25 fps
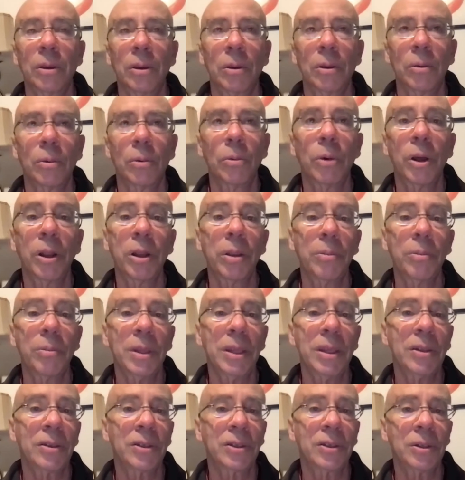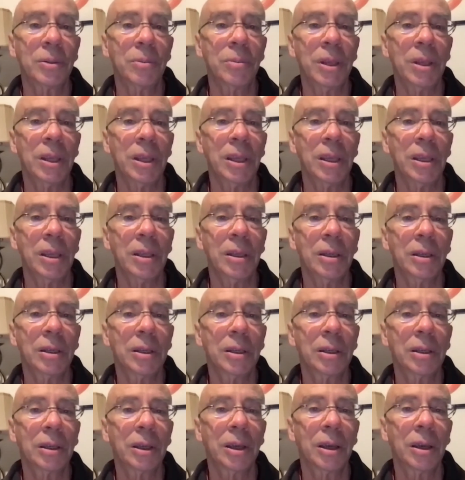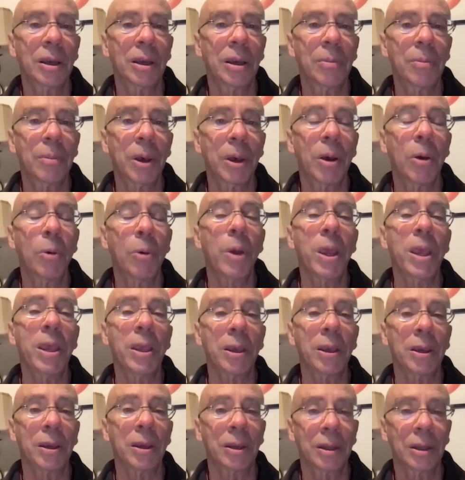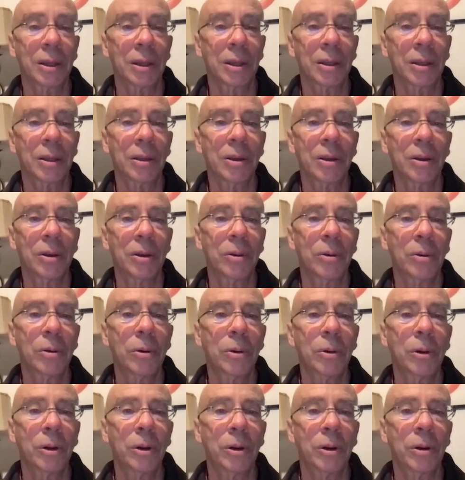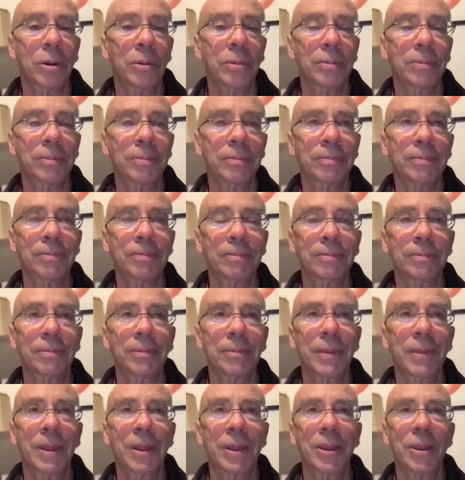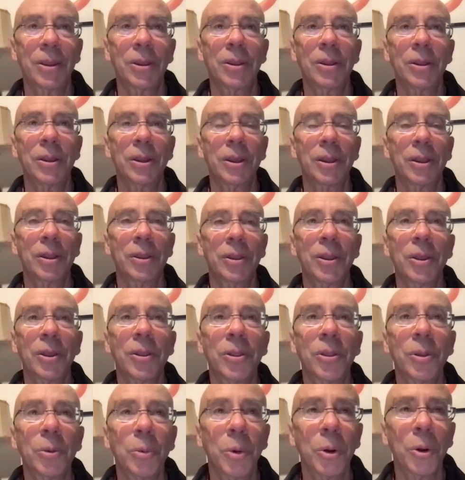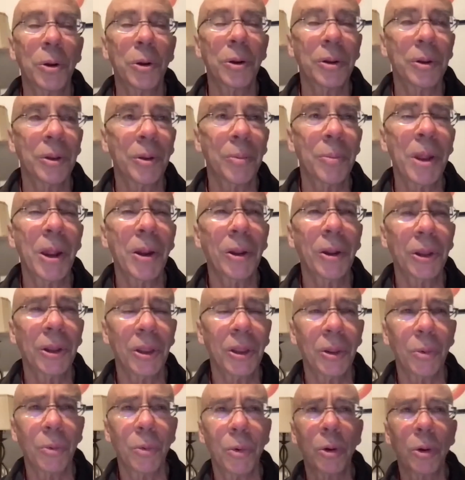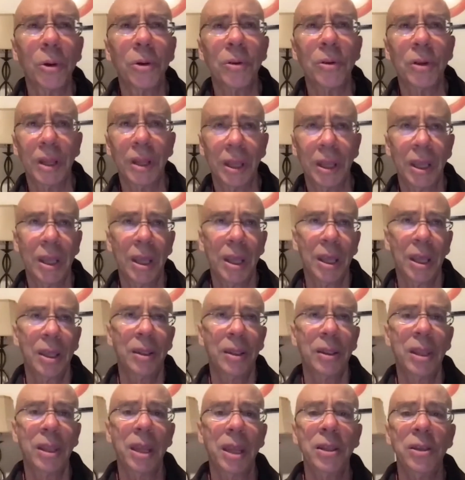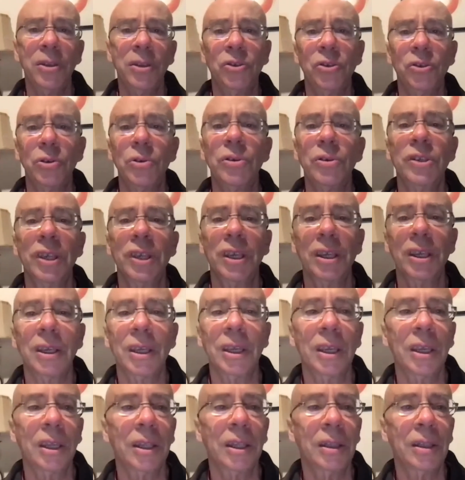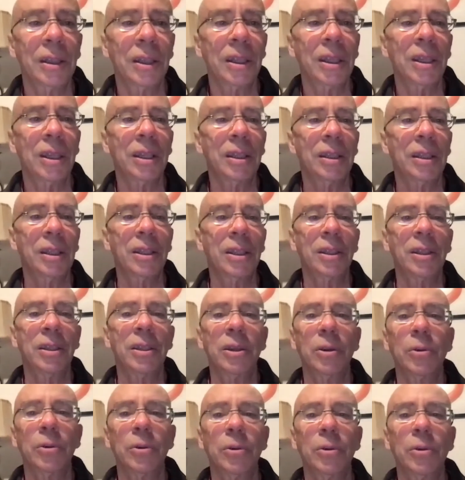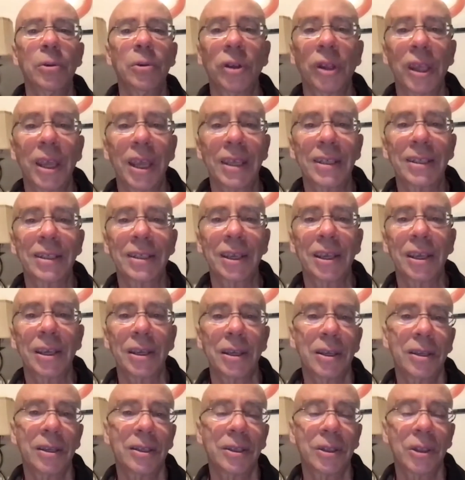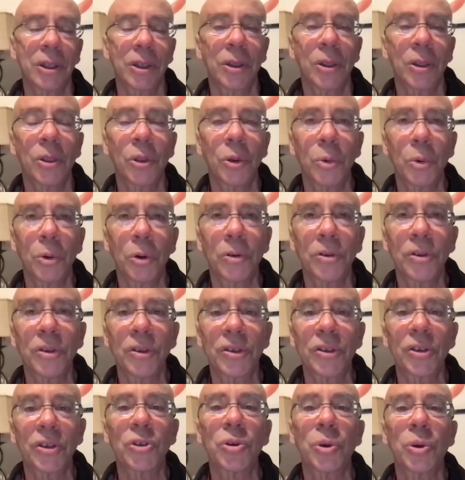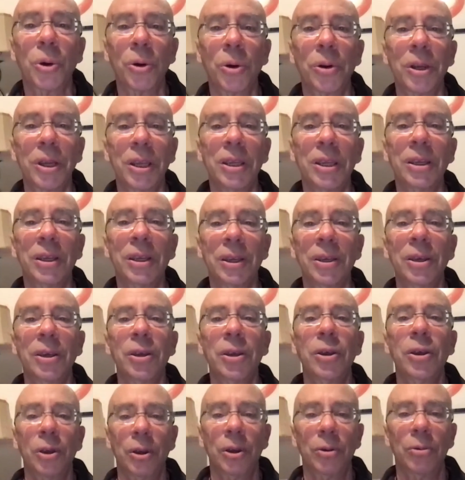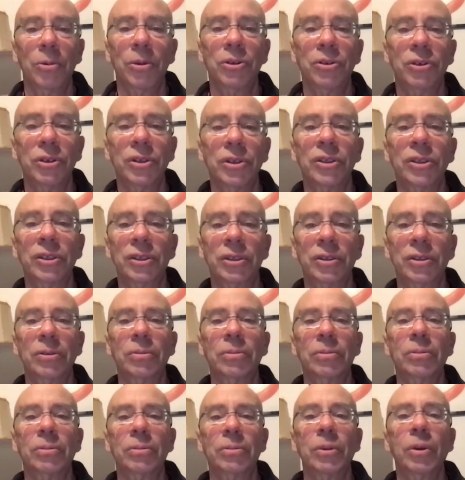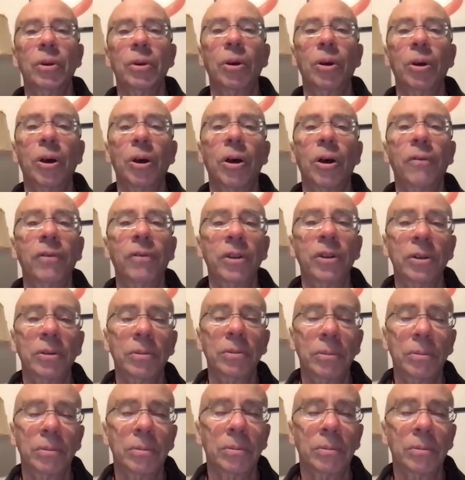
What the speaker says: what it means to be awake, or the word that he's using in the original essay is the word satori, which is often